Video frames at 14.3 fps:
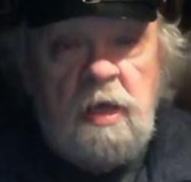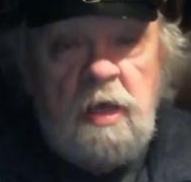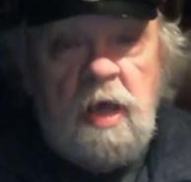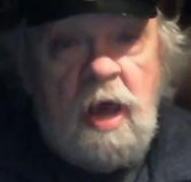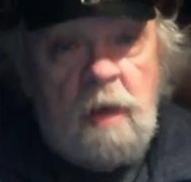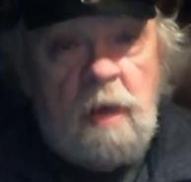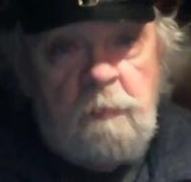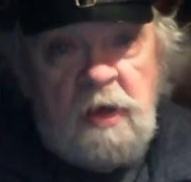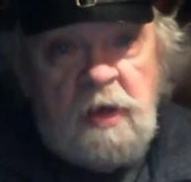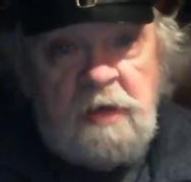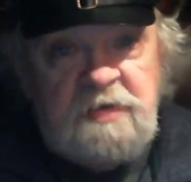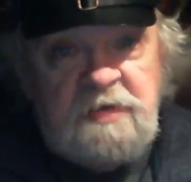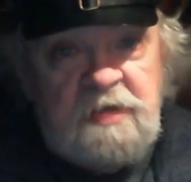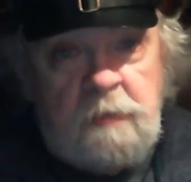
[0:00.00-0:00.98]
I
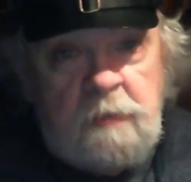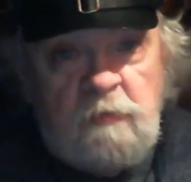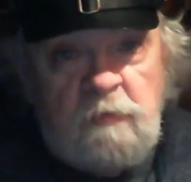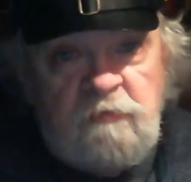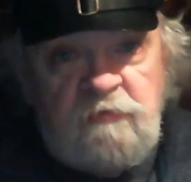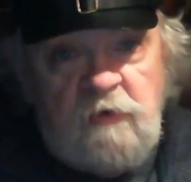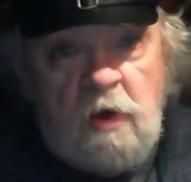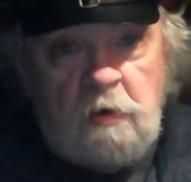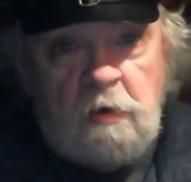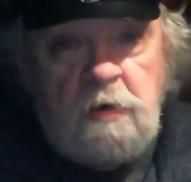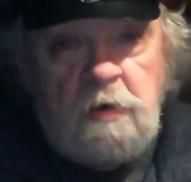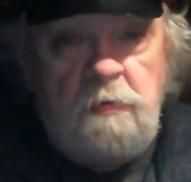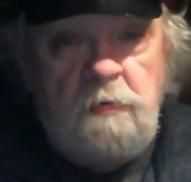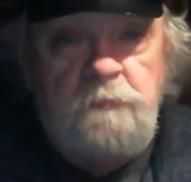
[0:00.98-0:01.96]
met Gamer Funk.
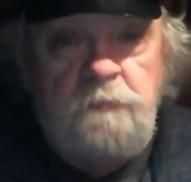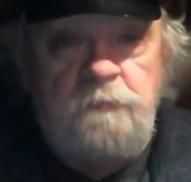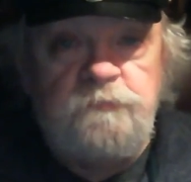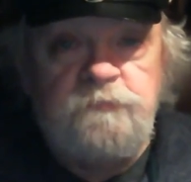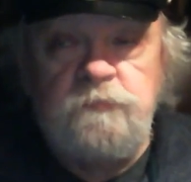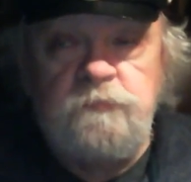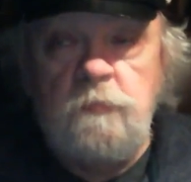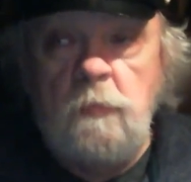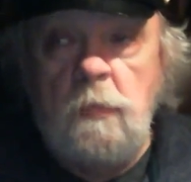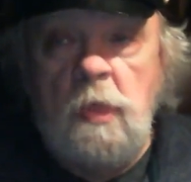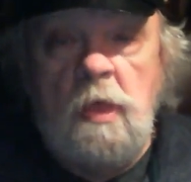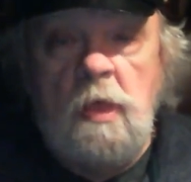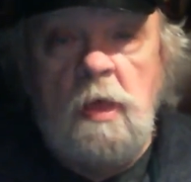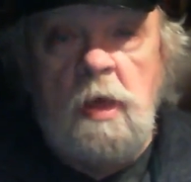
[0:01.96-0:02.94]

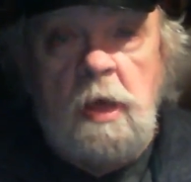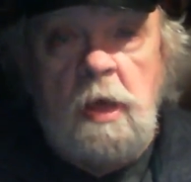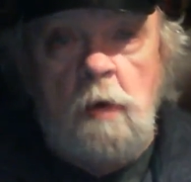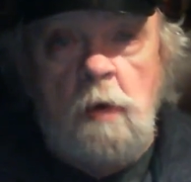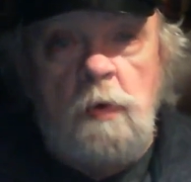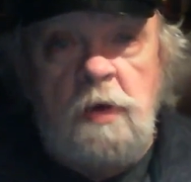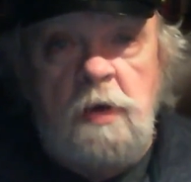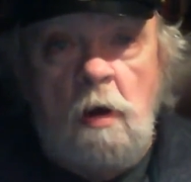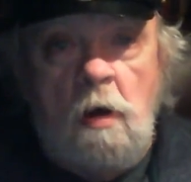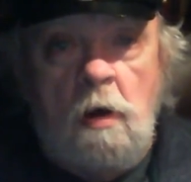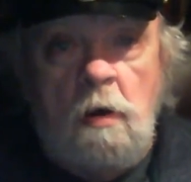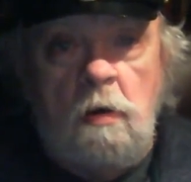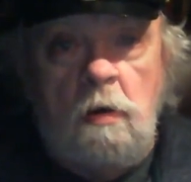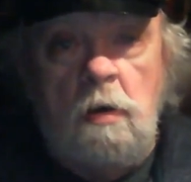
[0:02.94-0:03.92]
Here we
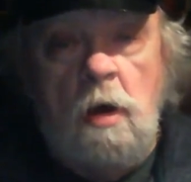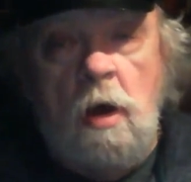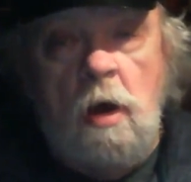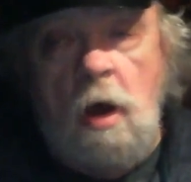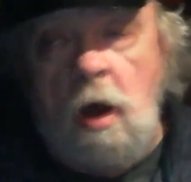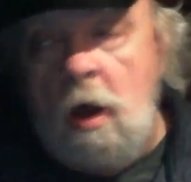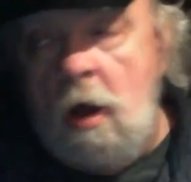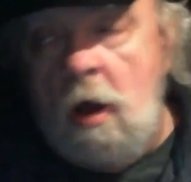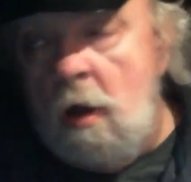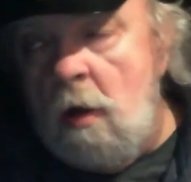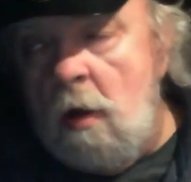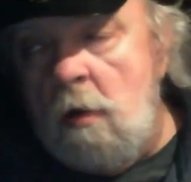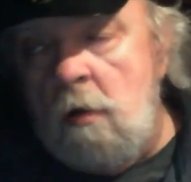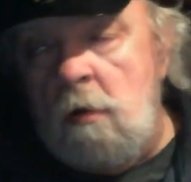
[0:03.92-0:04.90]
are,
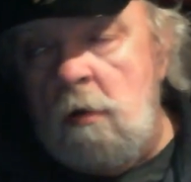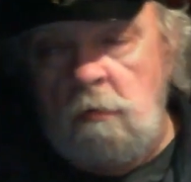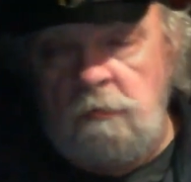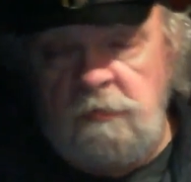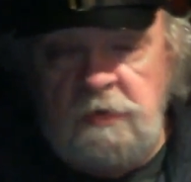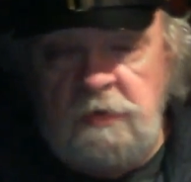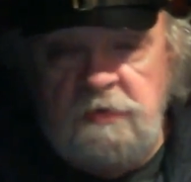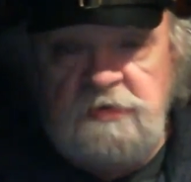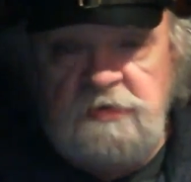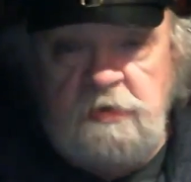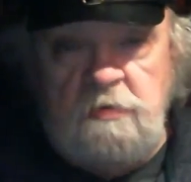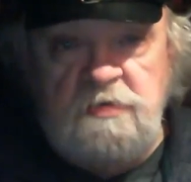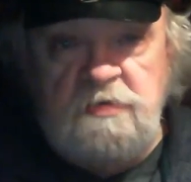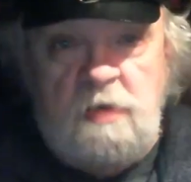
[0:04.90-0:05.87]
all these
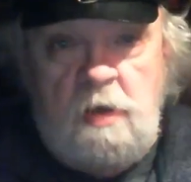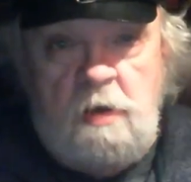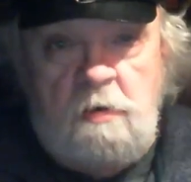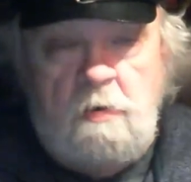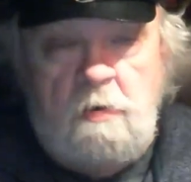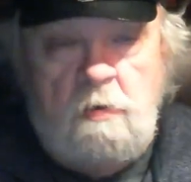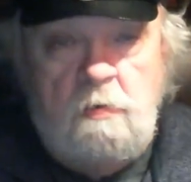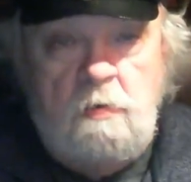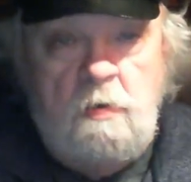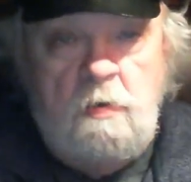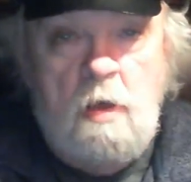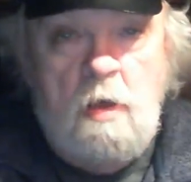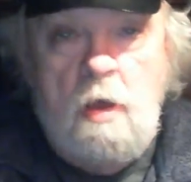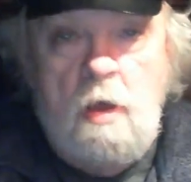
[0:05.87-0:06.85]
years later.
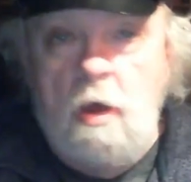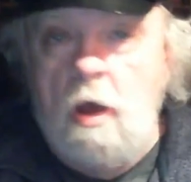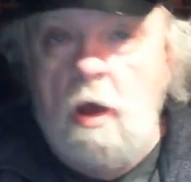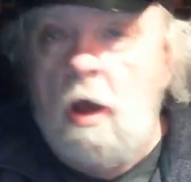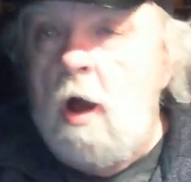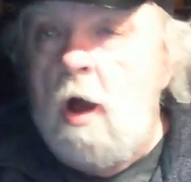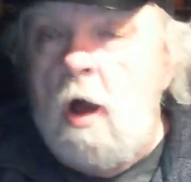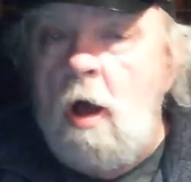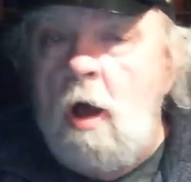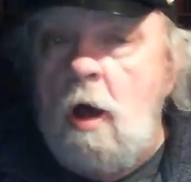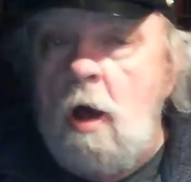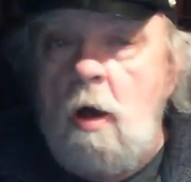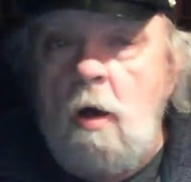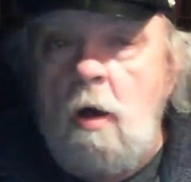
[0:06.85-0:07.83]

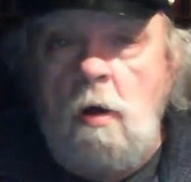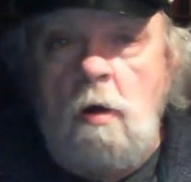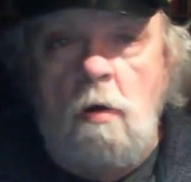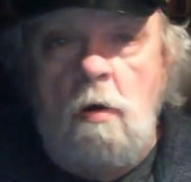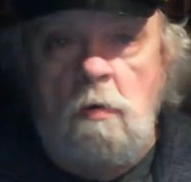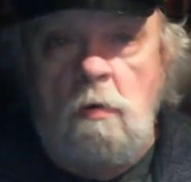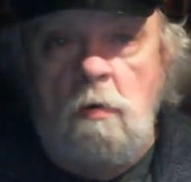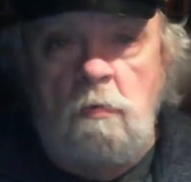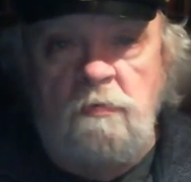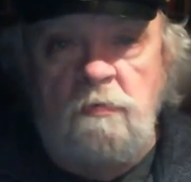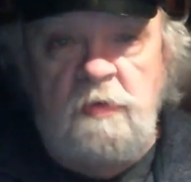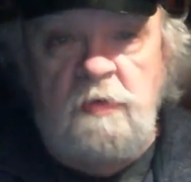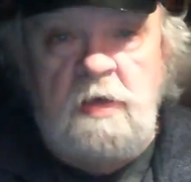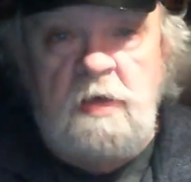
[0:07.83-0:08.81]
All
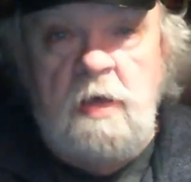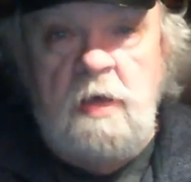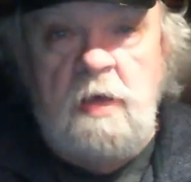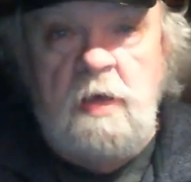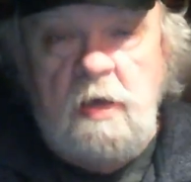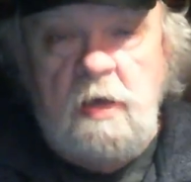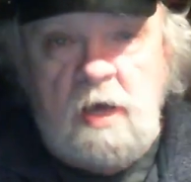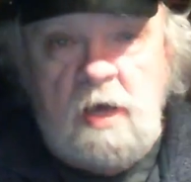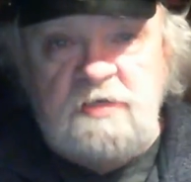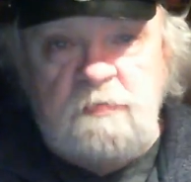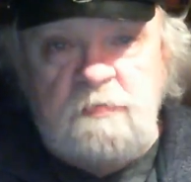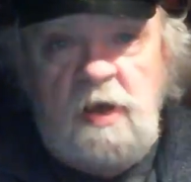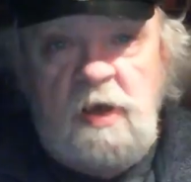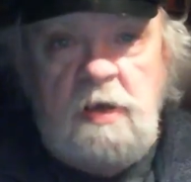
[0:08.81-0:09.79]
the
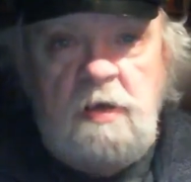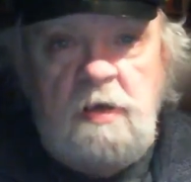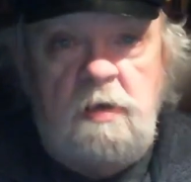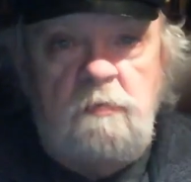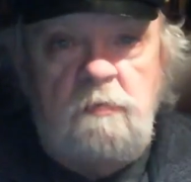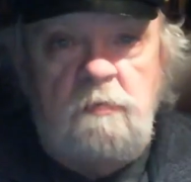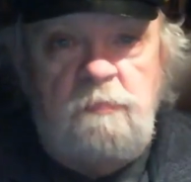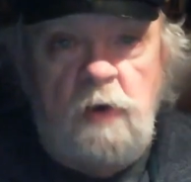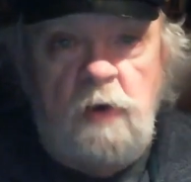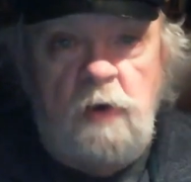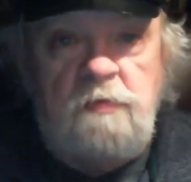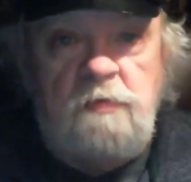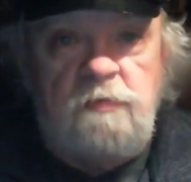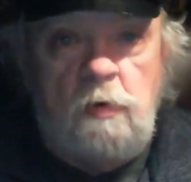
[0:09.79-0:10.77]
cosmetic
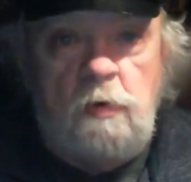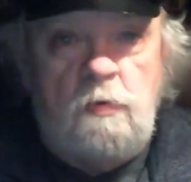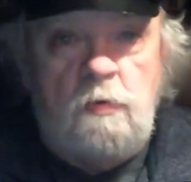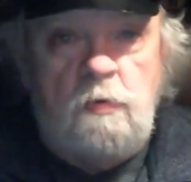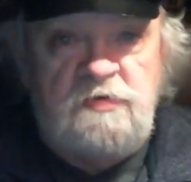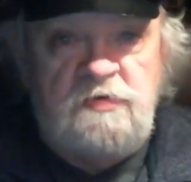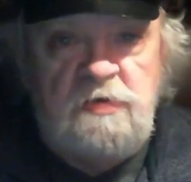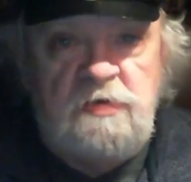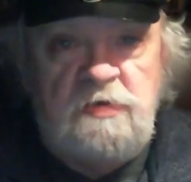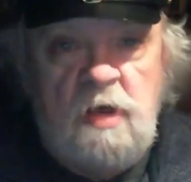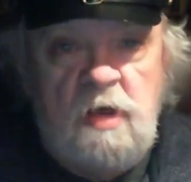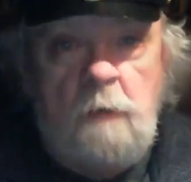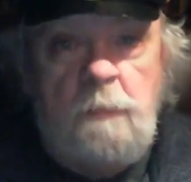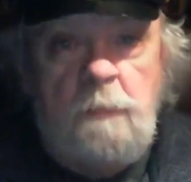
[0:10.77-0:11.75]
breakthroughs
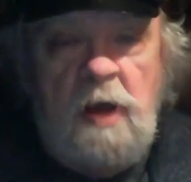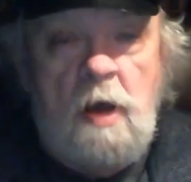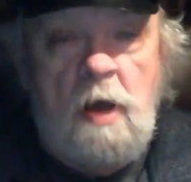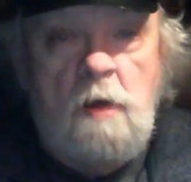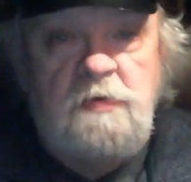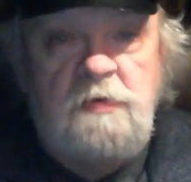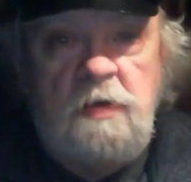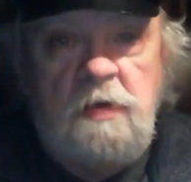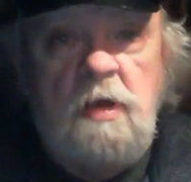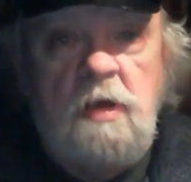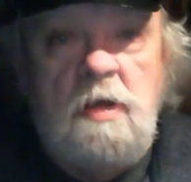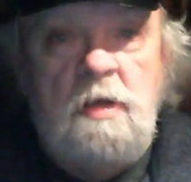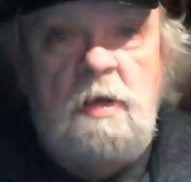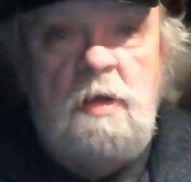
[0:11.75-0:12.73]
about
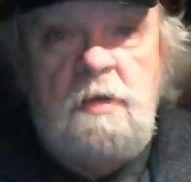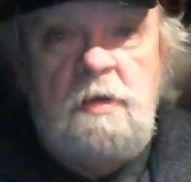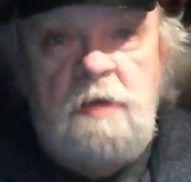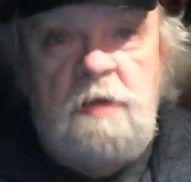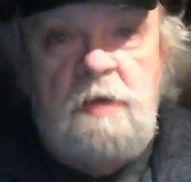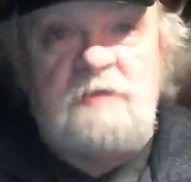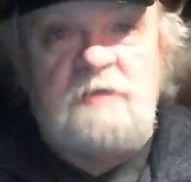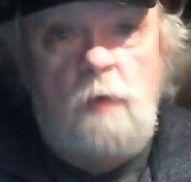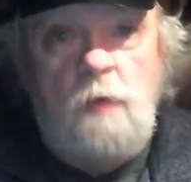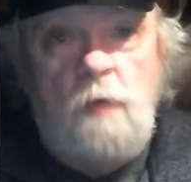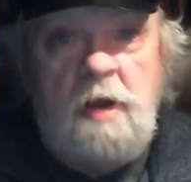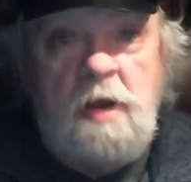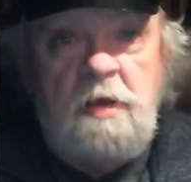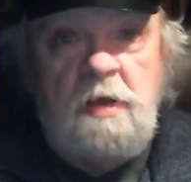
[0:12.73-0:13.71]
not
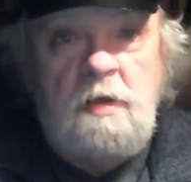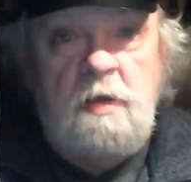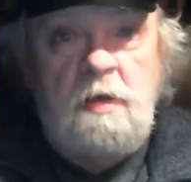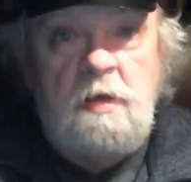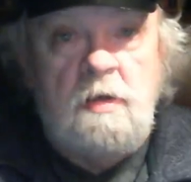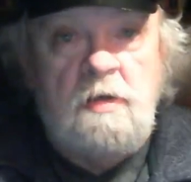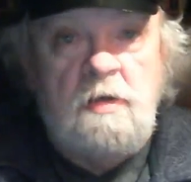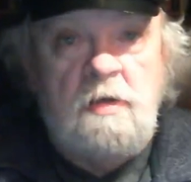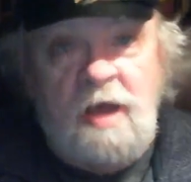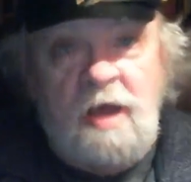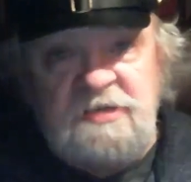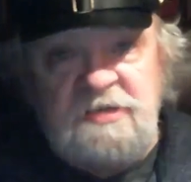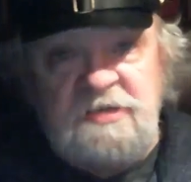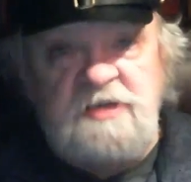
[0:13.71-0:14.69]
sweating,
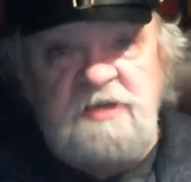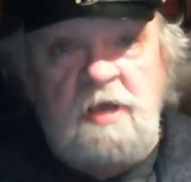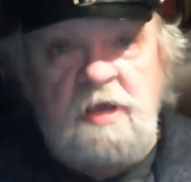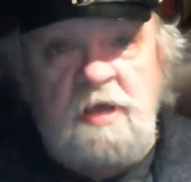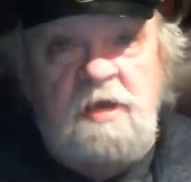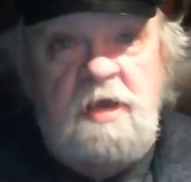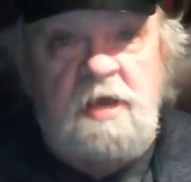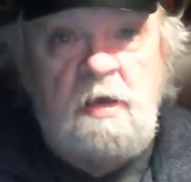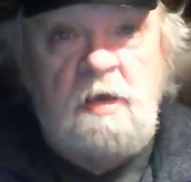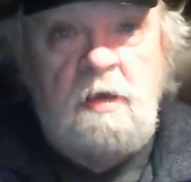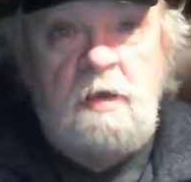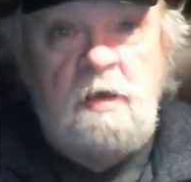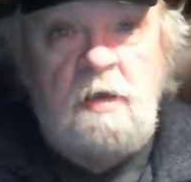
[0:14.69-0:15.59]
not stinking